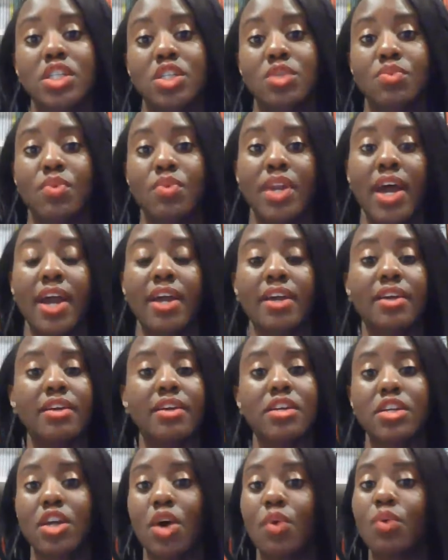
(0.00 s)
this is what
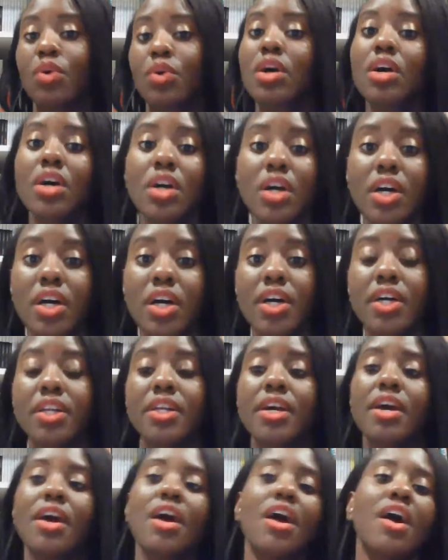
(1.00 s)
I,
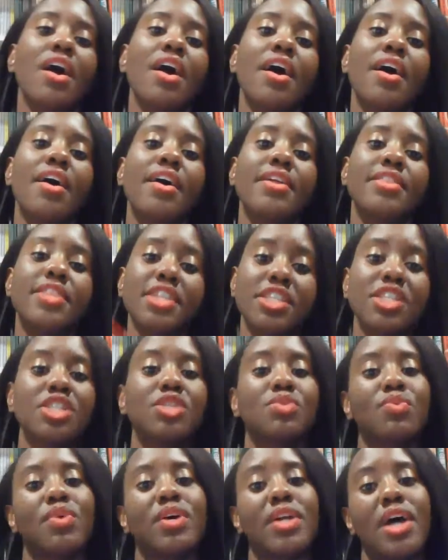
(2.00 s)
could,
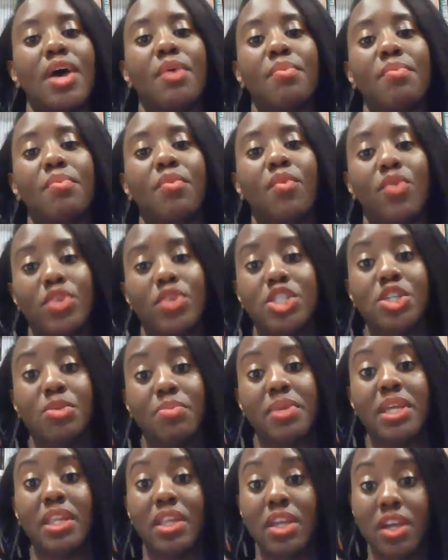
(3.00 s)
this is what I'm going
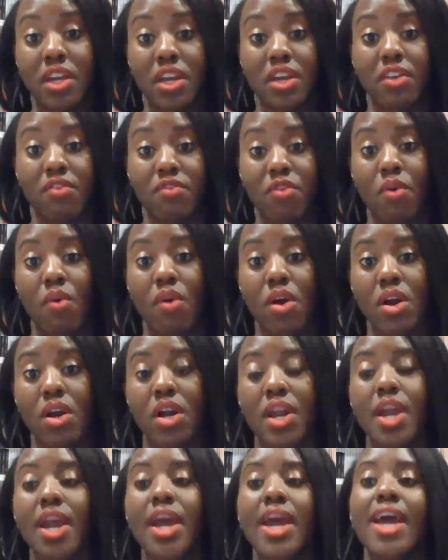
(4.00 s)
to be looking
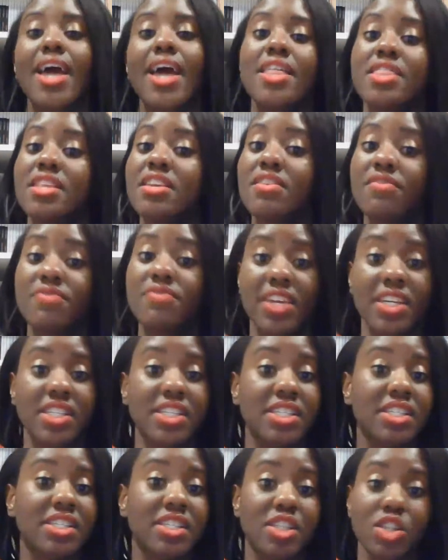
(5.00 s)
for. And then if
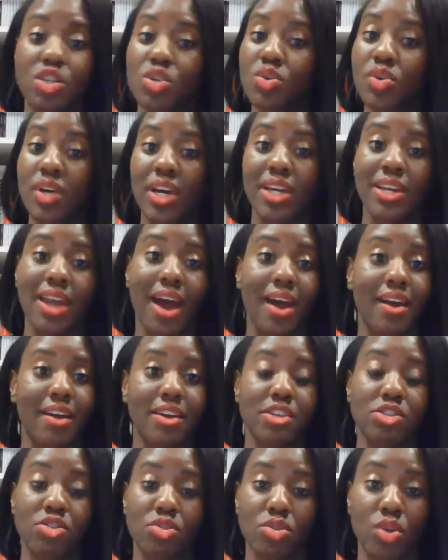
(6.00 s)
they still
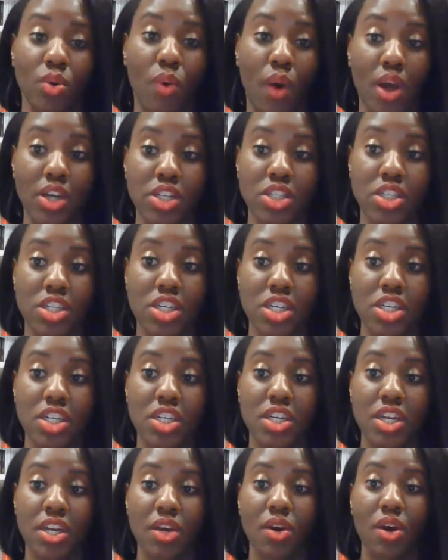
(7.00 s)
cannot answer the
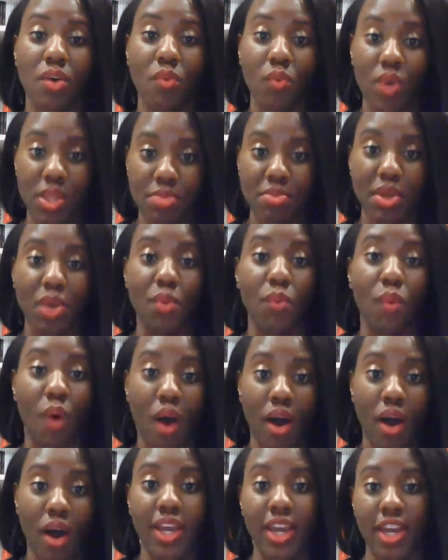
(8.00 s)
question with me
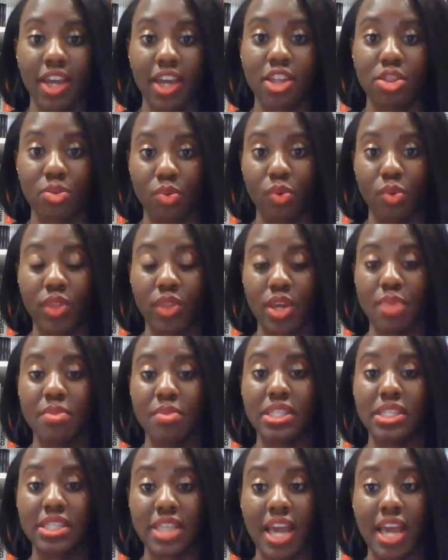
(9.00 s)
walking it through
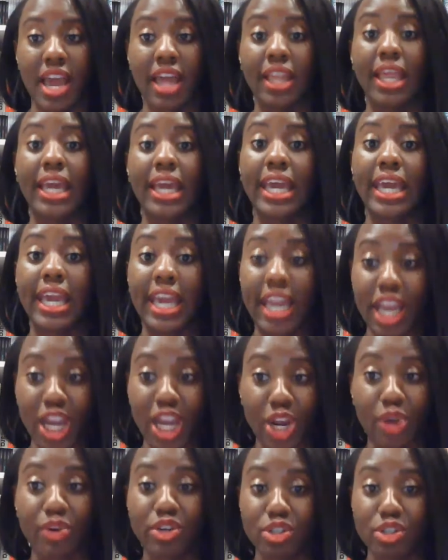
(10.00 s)
them and saying, like,
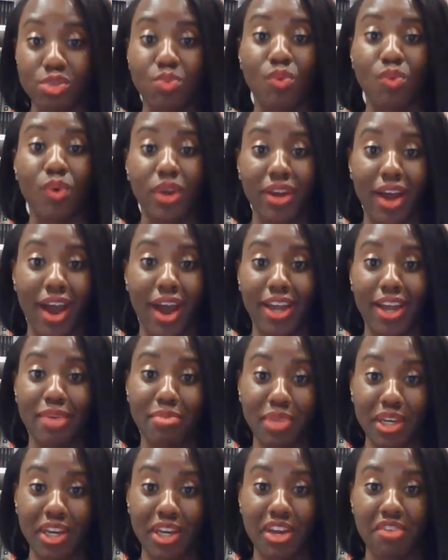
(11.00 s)
here is what I
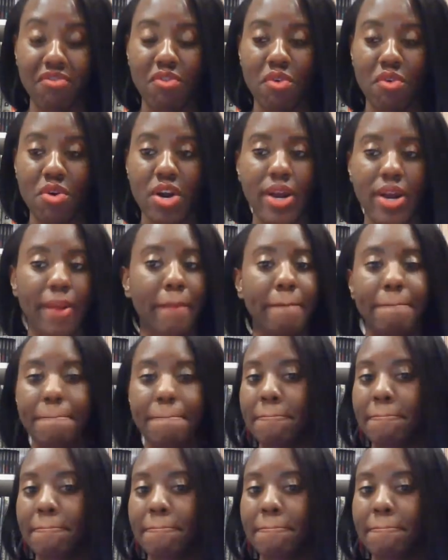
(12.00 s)
am looking for,